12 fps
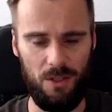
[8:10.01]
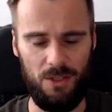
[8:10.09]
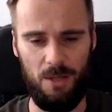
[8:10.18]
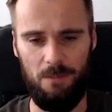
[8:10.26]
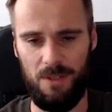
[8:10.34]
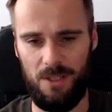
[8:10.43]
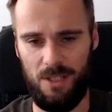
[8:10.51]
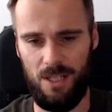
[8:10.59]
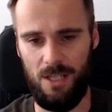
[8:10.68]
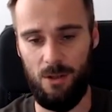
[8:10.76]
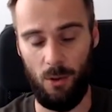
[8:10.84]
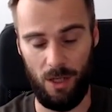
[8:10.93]

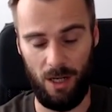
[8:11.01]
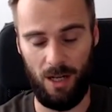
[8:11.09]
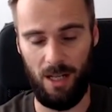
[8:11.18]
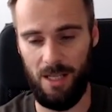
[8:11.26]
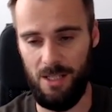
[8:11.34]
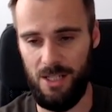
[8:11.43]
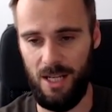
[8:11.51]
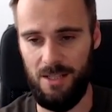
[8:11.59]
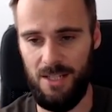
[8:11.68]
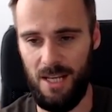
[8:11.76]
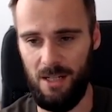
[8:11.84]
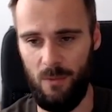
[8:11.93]
GPT or the ClayGen
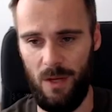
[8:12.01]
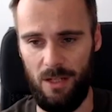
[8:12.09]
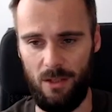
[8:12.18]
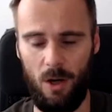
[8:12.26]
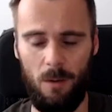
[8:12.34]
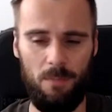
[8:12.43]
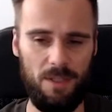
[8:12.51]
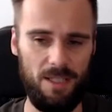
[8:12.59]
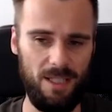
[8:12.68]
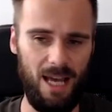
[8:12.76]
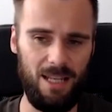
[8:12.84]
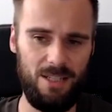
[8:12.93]
generated company
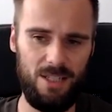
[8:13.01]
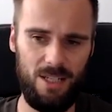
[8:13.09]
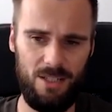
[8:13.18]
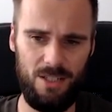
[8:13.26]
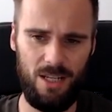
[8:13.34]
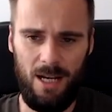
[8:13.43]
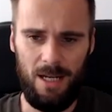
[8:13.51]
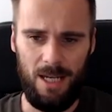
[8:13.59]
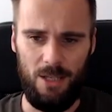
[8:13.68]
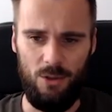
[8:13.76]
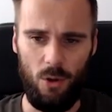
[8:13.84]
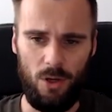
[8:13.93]
analysis.
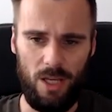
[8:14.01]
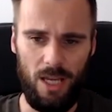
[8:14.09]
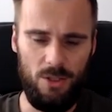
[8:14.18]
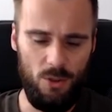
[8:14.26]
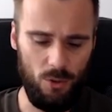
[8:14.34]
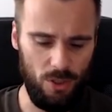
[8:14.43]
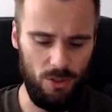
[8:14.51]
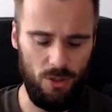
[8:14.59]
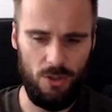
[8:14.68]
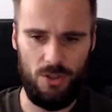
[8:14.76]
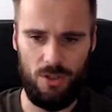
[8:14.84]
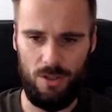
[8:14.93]
In your case, you can
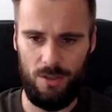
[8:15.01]
just,